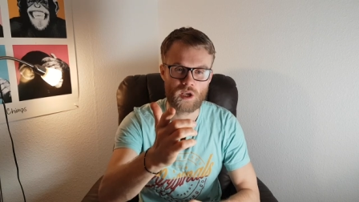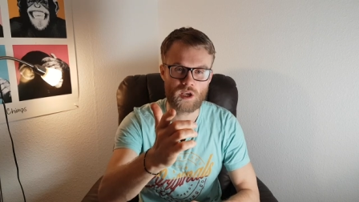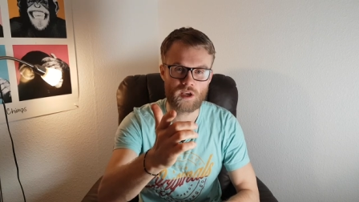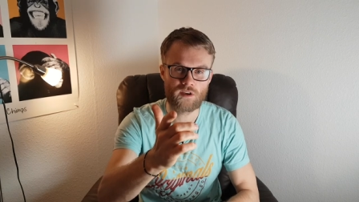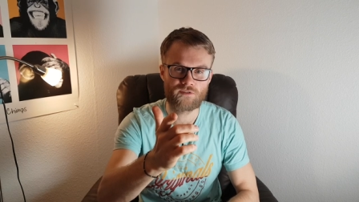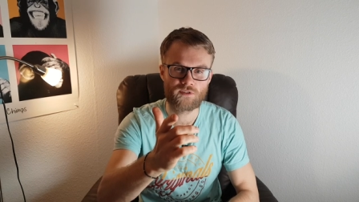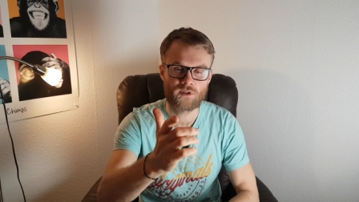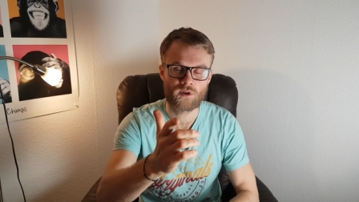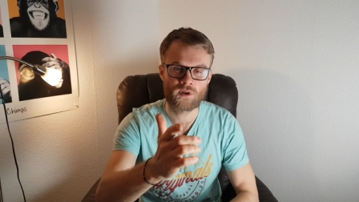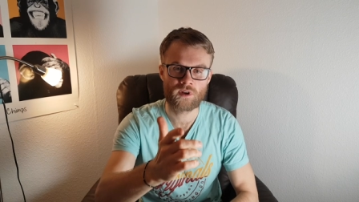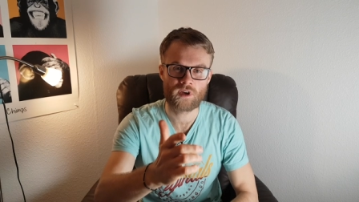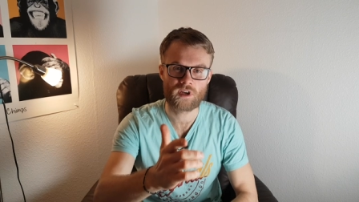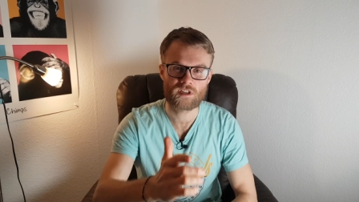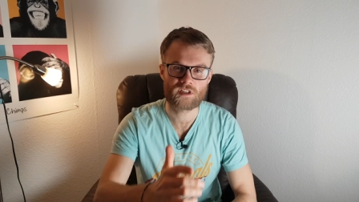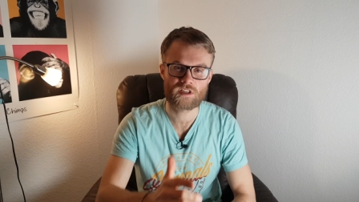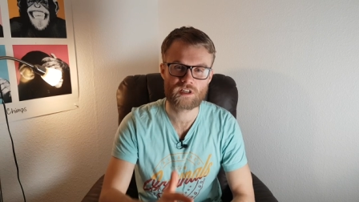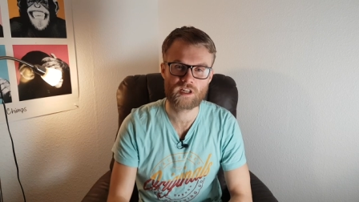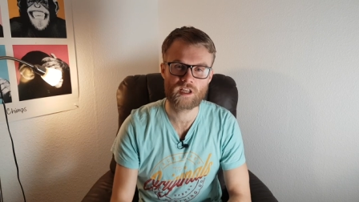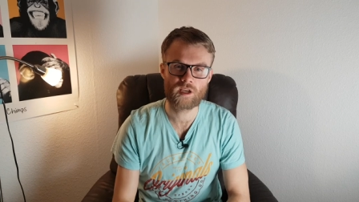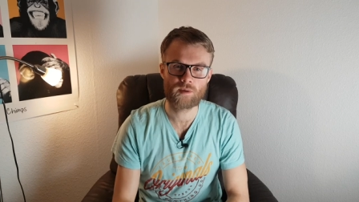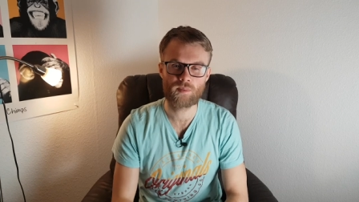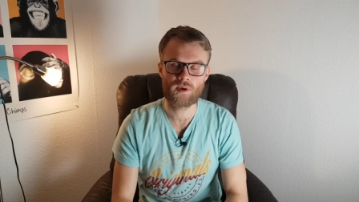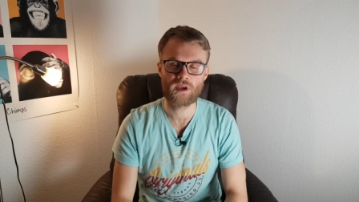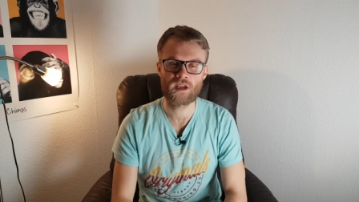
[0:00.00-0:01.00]
If you're not
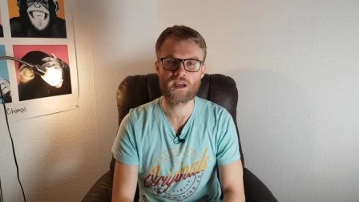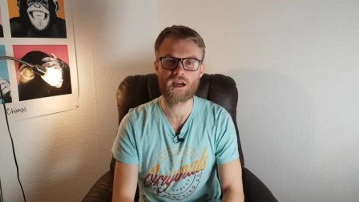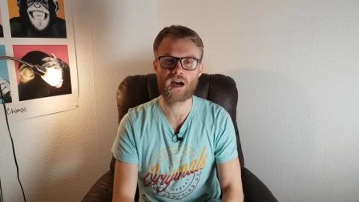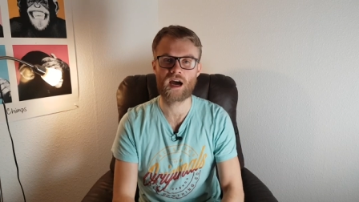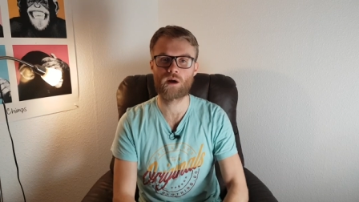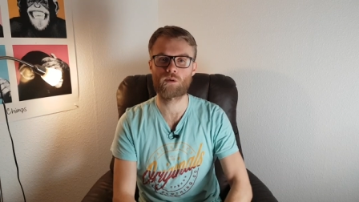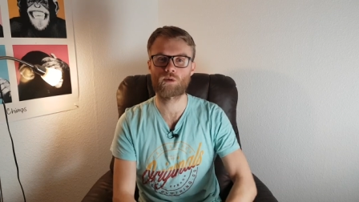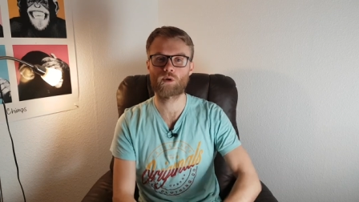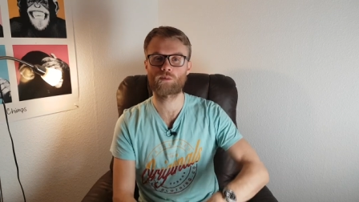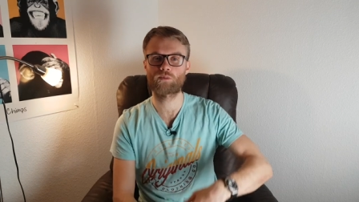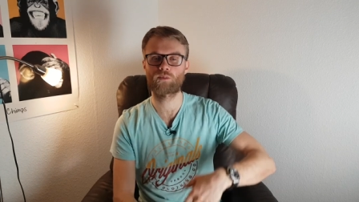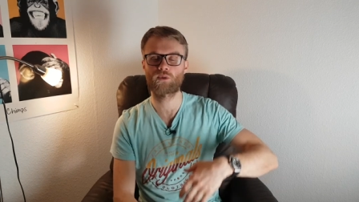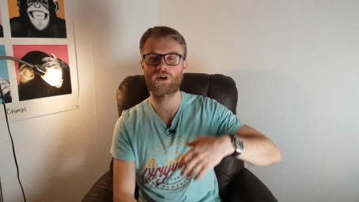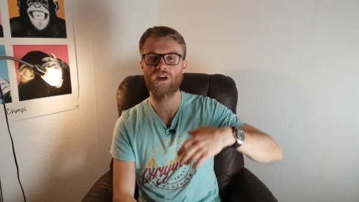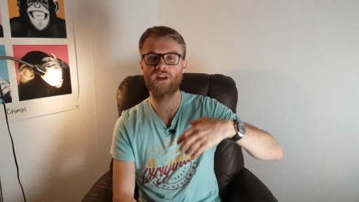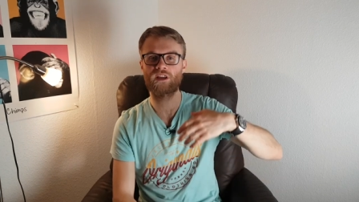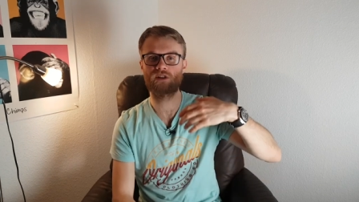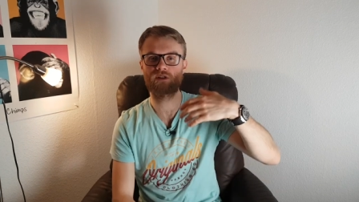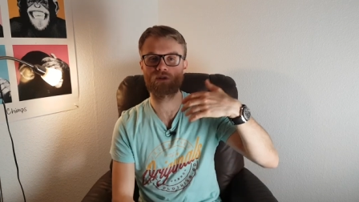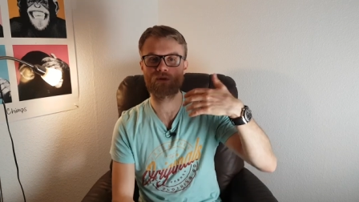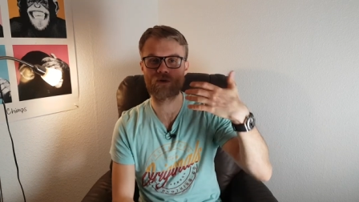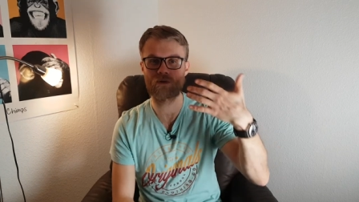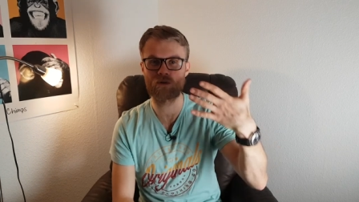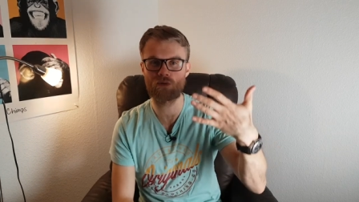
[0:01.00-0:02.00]
sleeping, I will bring
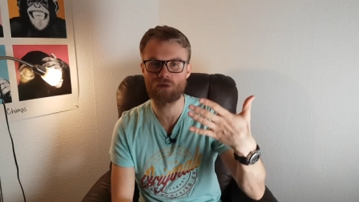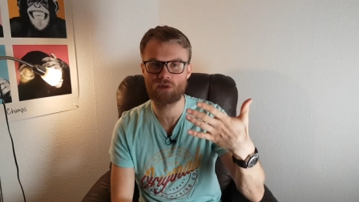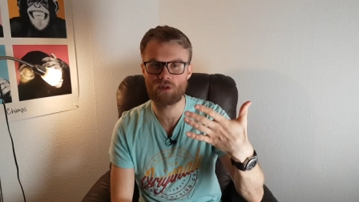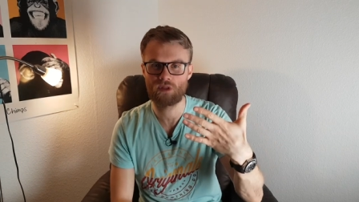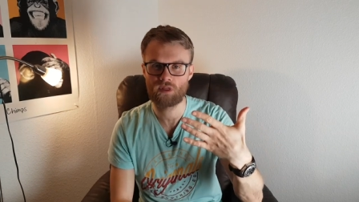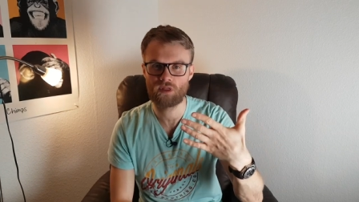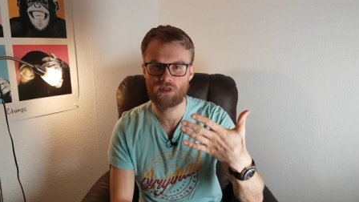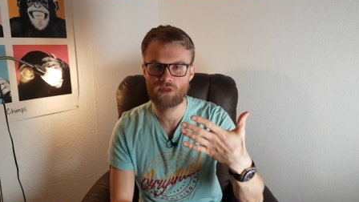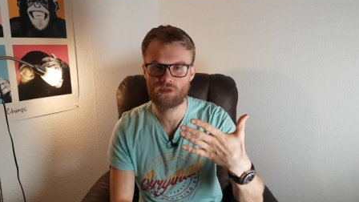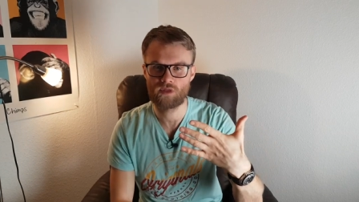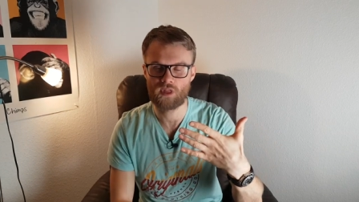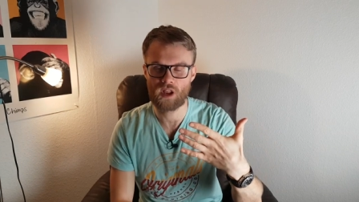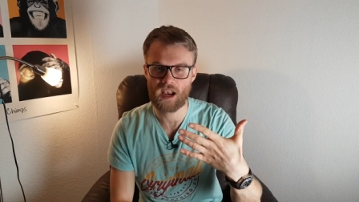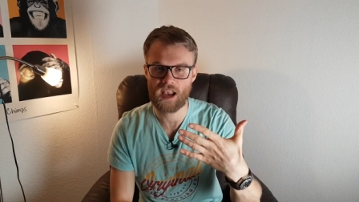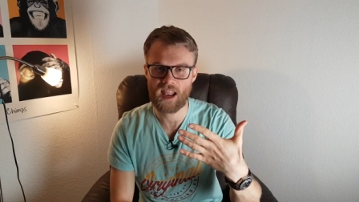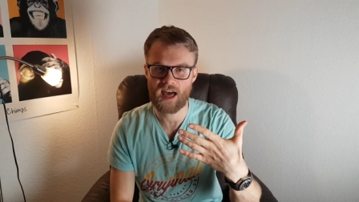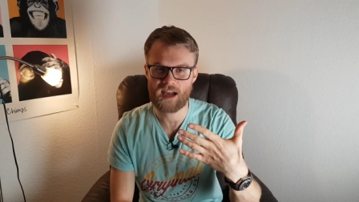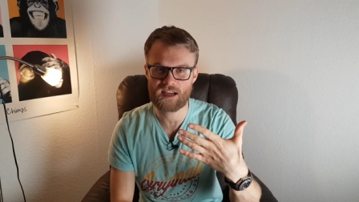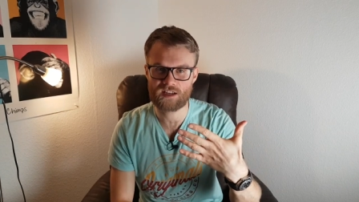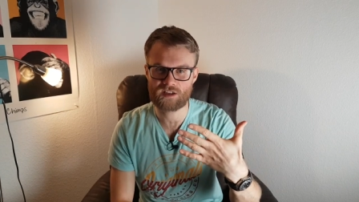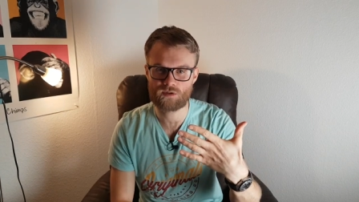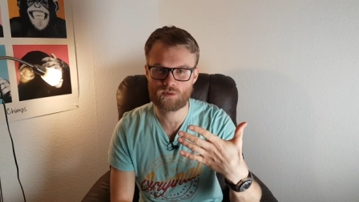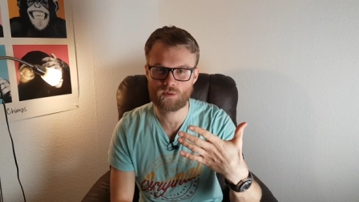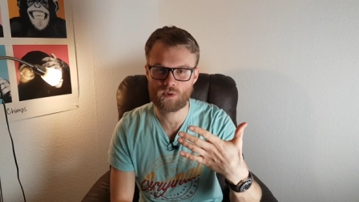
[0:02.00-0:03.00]
you the
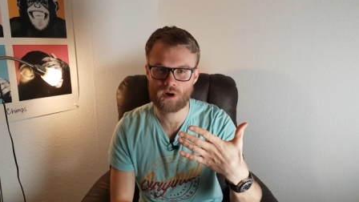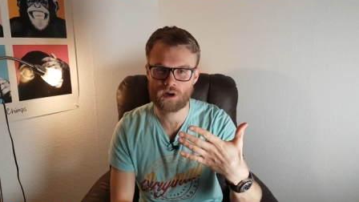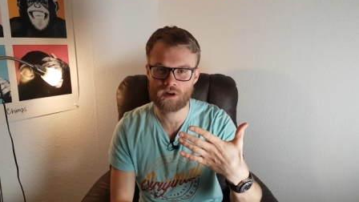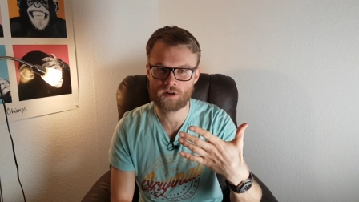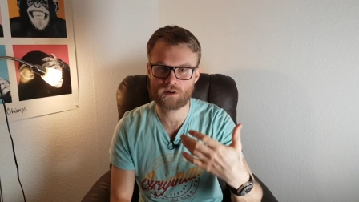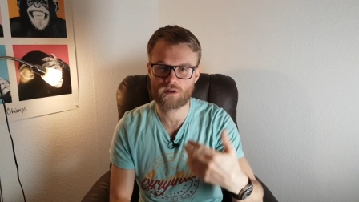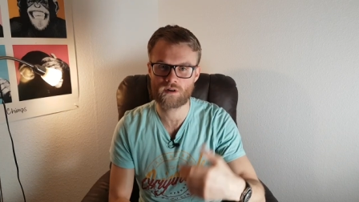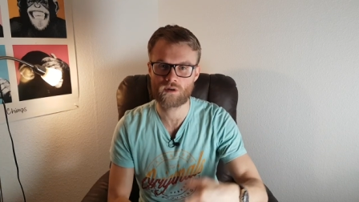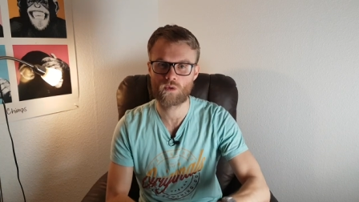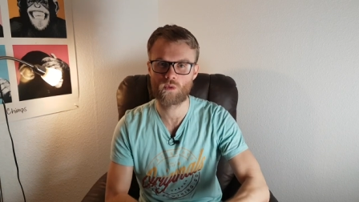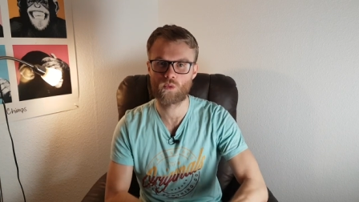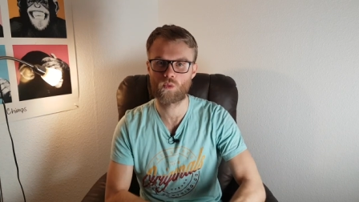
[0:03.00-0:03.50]
last one,